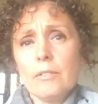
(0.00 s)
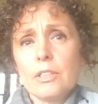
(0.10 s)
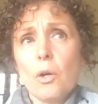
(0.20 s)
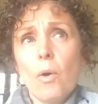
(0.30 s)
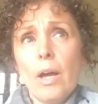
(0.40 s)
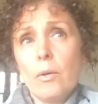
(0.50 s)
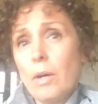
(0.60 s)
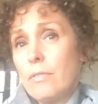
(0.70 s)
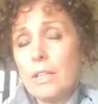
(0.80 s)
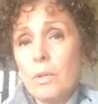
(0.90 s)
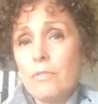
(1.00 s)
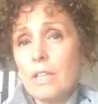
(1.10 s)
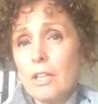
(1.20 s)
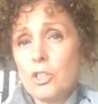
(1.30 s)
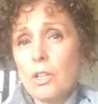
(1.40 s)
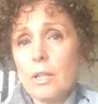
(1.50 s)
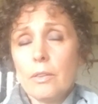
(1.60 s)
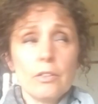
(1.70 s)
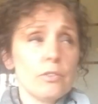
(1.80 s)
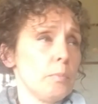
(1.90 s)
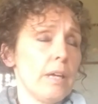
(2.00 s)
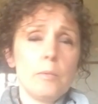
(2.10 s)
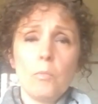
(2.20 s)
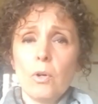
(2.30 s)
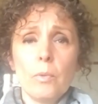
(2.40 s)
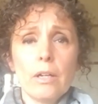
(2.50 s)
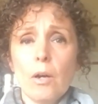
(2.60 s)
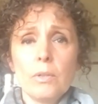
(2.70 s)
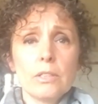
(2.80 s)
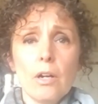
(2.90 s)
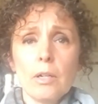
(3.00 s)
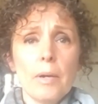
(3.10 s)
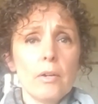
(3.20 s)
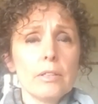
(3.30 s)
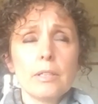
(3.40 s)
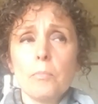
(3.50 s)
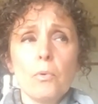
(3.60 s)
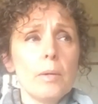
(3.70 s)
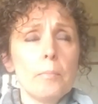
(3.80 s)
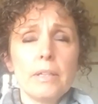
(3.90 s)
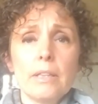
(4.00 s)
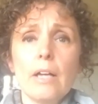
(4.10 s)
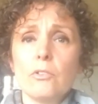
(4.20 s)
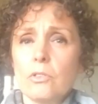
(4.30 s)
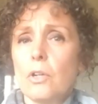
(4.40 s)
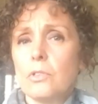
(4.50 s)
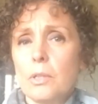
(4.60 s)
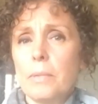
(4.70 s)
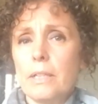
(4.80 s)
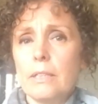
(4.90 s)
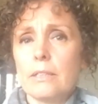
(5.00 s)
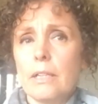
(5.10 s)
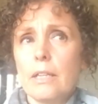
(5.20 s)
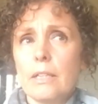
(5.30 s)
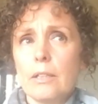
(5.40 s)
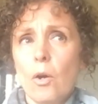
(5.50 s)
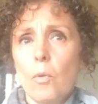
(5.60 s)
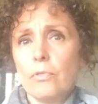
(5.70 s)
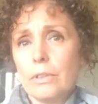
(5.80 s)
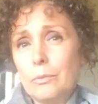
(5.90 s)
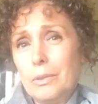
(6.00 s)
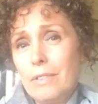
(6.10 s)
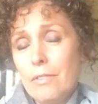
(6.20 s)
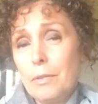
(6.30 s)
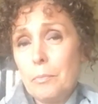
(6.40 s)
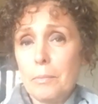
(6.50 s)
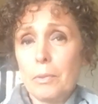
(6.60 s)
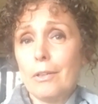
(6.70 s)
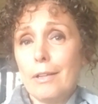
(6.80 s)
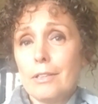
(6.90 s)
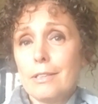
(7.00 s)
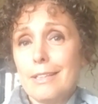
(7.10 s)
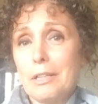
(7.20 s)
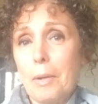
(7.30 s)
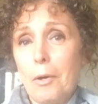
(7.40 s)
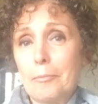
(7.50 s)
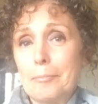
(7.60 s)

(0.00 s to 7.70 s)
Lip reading: So, and I think we've touched on it. There's plenty more we could always talk about at some point, but those are the biggies. And I think hopefully we've given people a lot to think about.